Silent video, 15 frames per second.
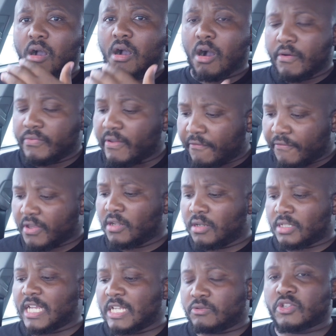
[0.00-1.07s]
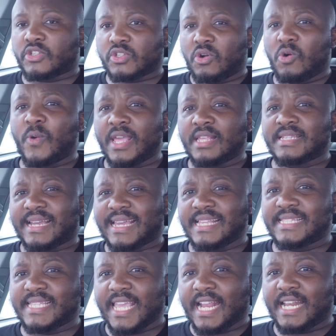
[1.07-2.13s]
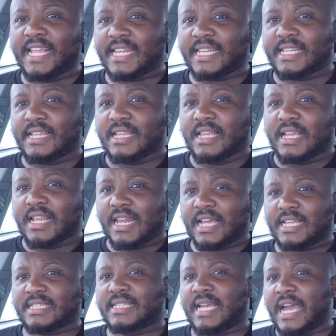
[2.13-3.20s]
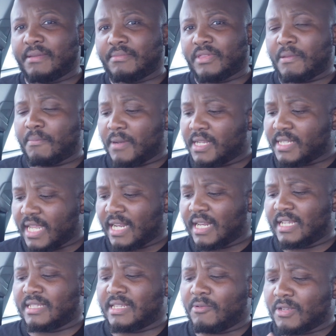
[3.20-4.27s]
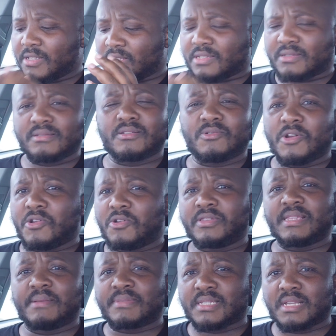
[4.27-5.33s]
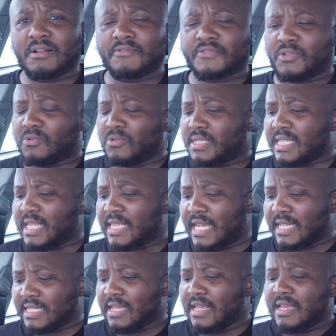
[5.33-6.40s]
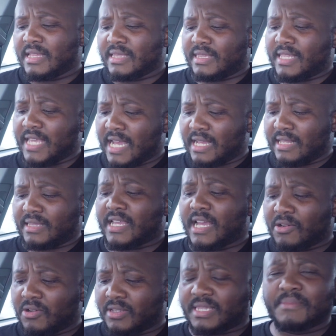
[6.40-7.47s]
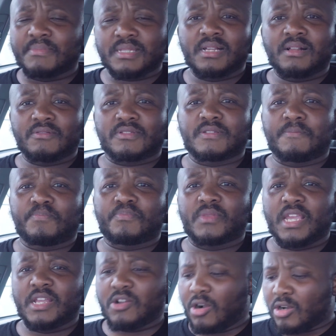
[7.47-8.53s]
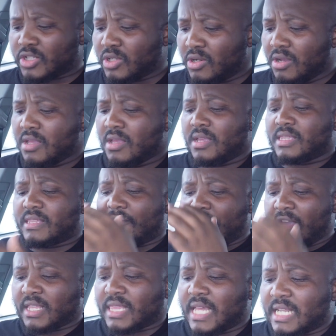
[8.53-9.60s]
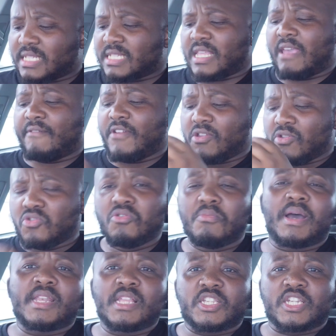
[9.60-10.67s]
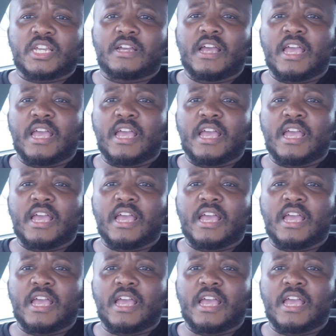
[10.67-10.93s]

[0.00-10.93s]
on the field, as we saw Wales against England last time they played England, they were not themselves. You could see that they are not themselves. And also the fact that they have a new manager,